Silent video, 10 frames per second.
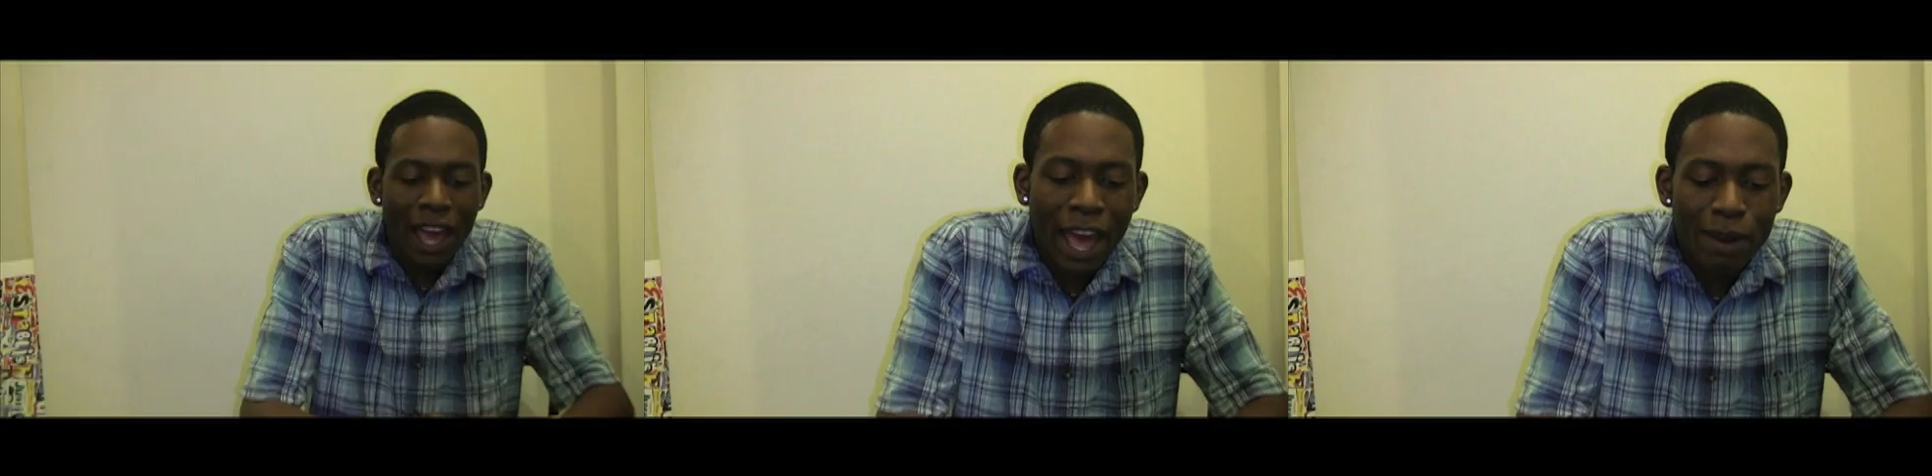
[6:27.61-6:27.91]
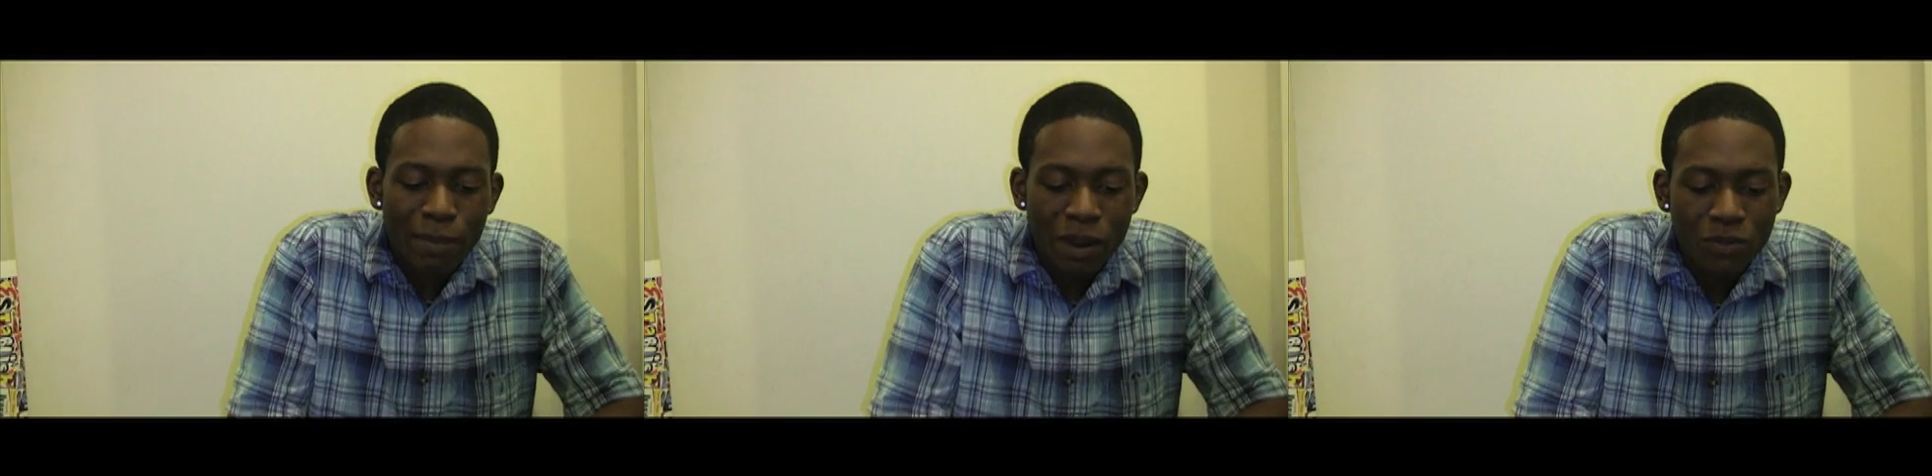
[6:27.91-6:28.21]

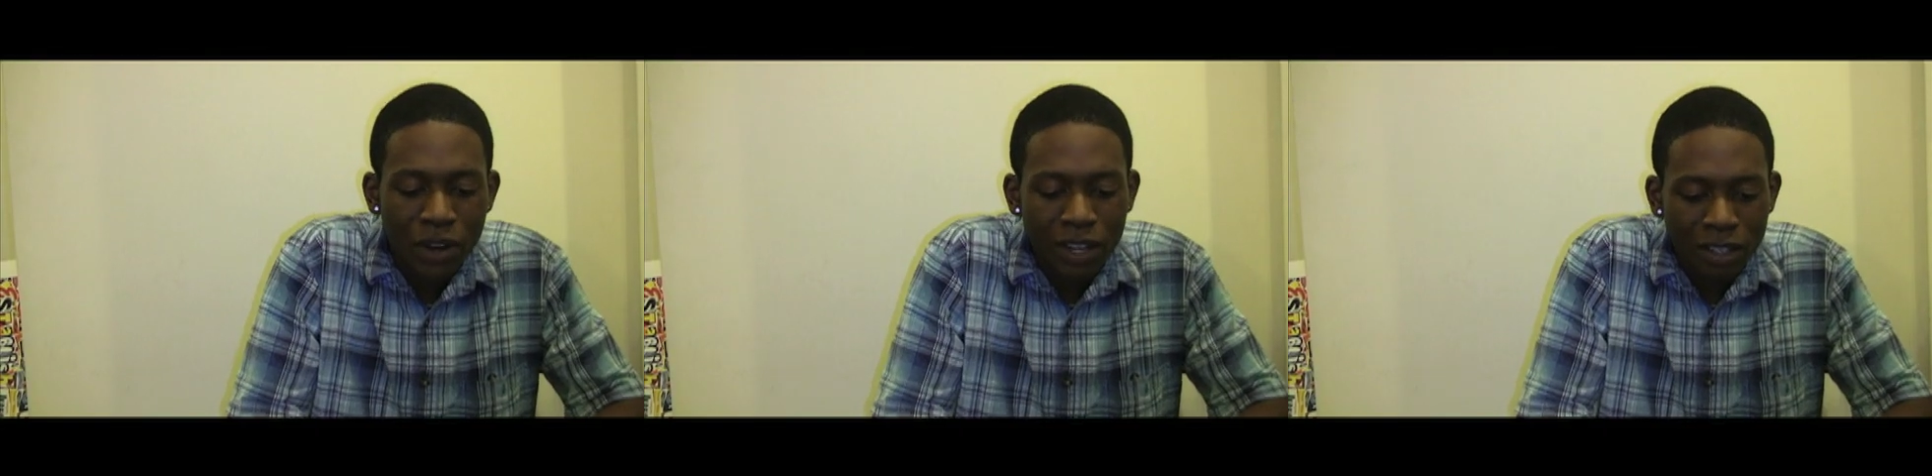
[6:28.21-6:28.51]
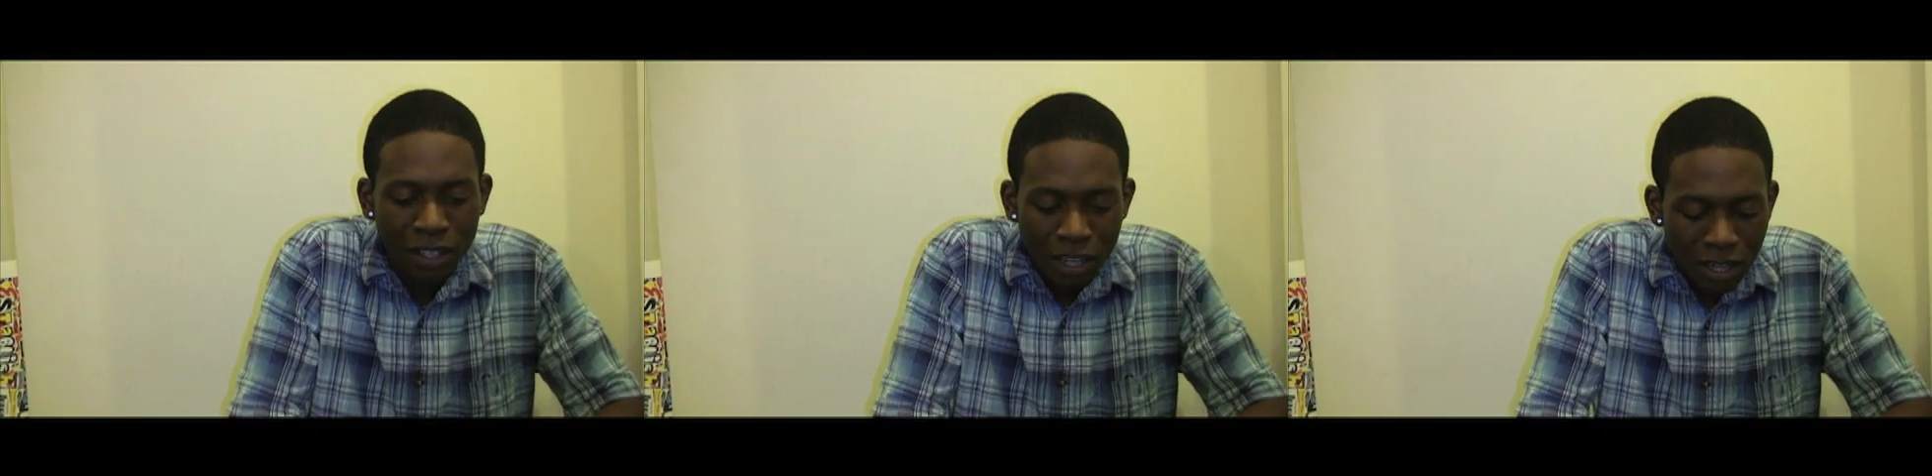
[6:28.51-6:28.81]
Had my
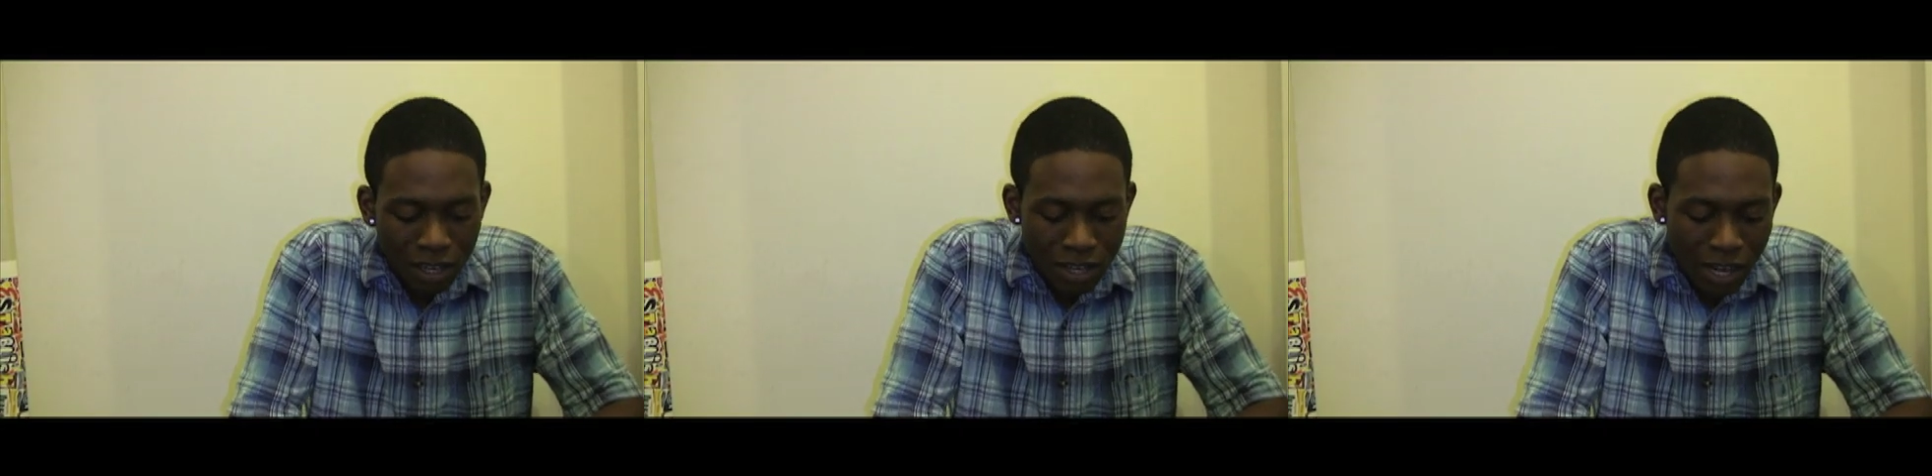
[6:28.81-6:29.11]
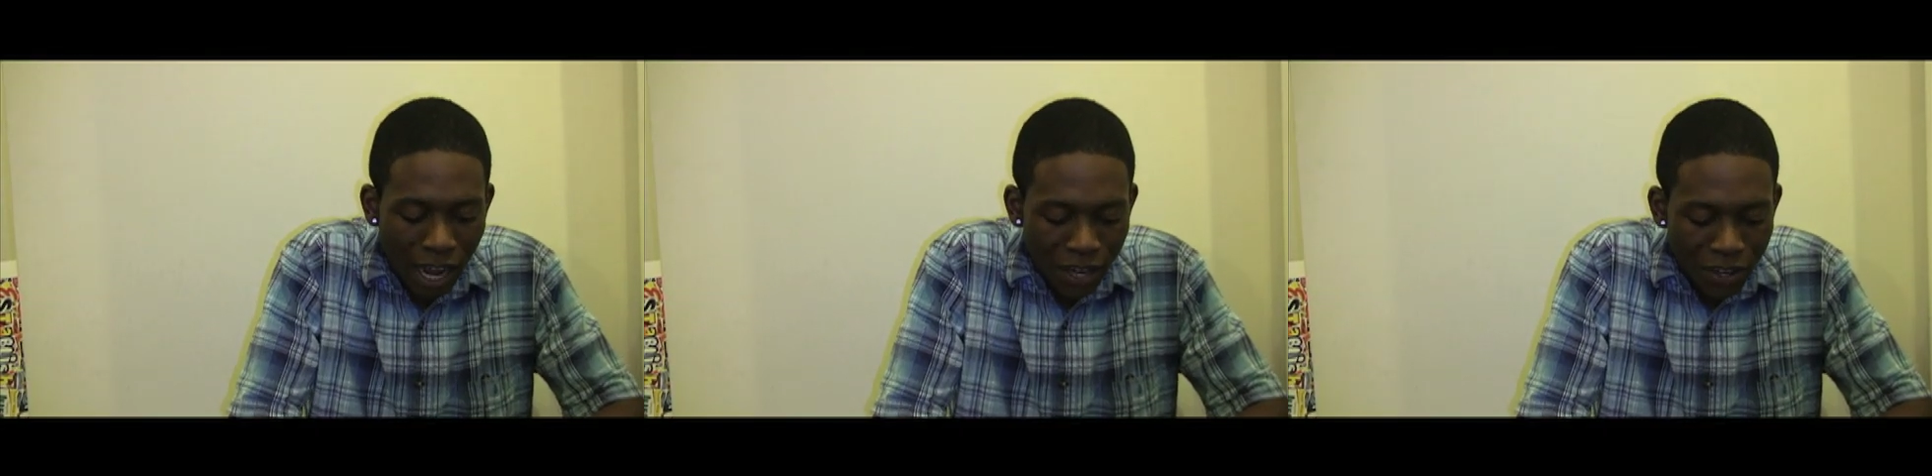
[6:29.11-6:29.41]
friend
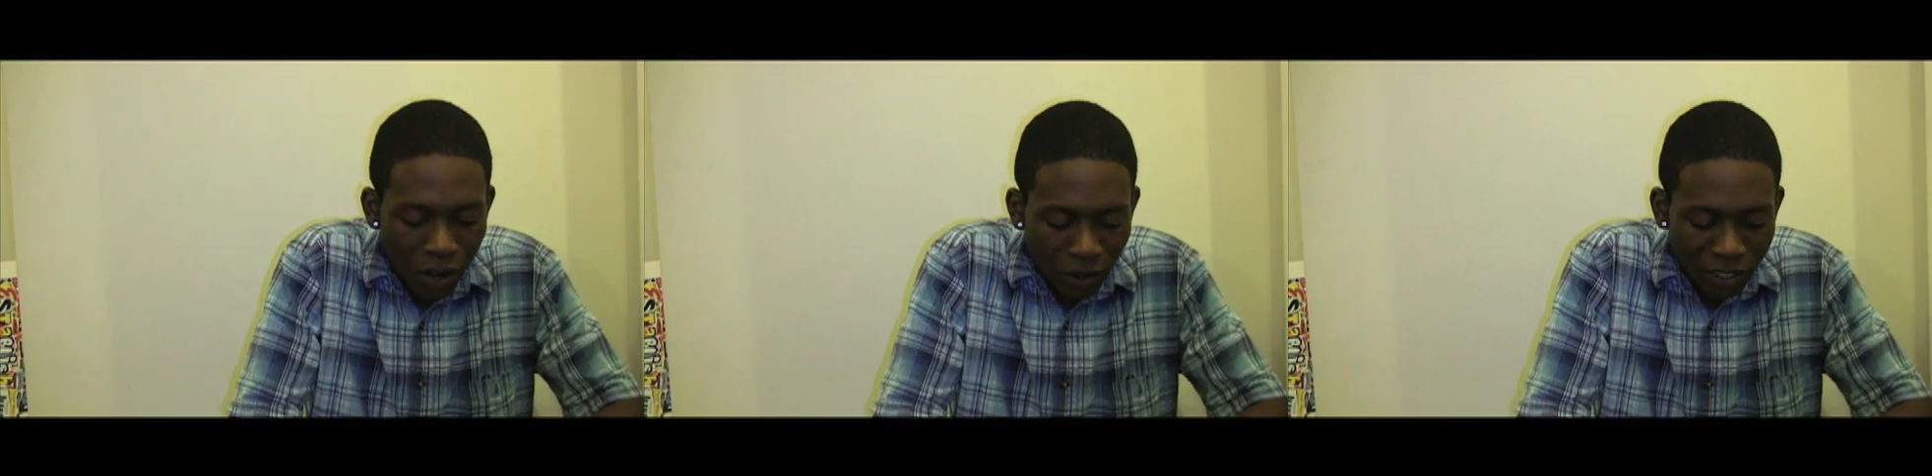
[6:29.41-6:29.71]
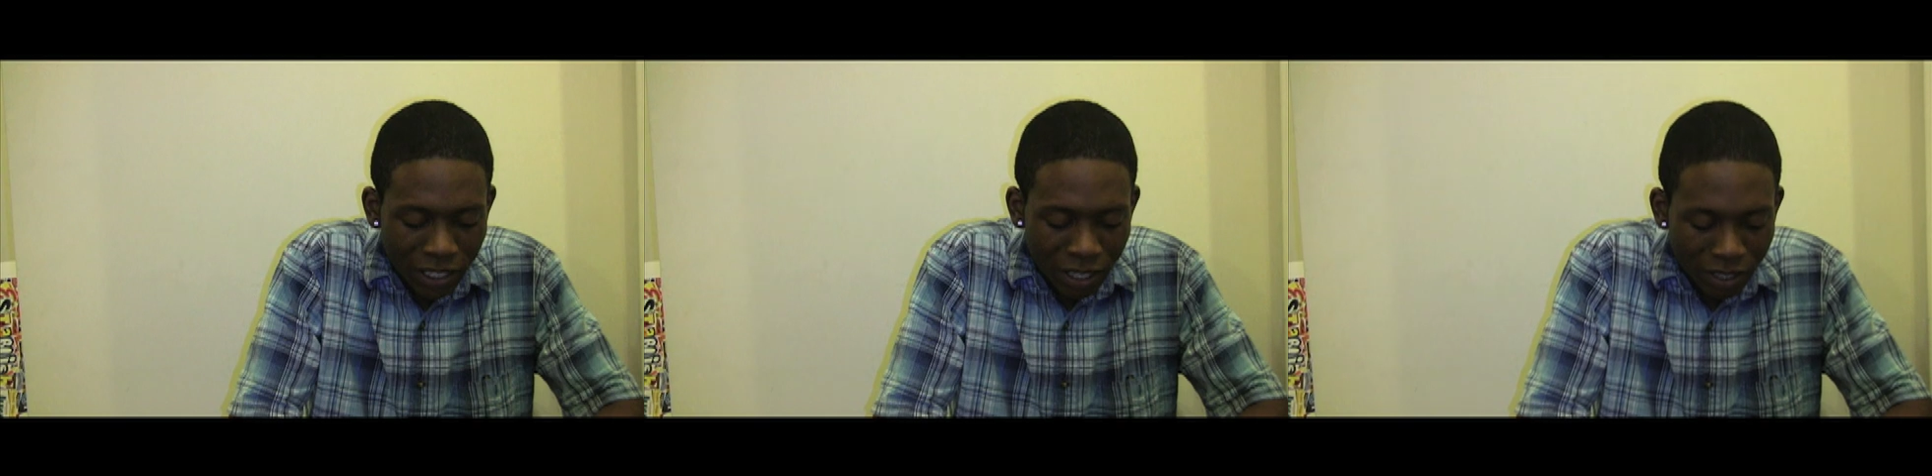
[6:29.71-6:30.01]
not
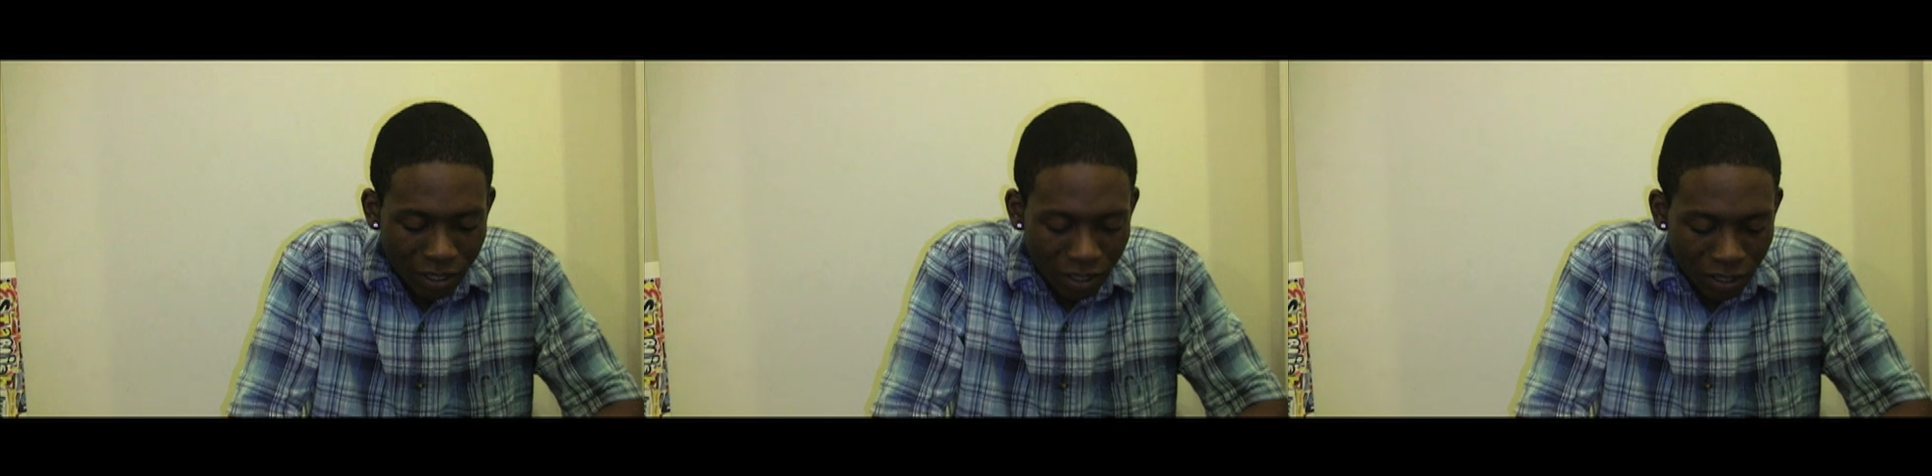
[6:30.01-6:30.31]
noticed that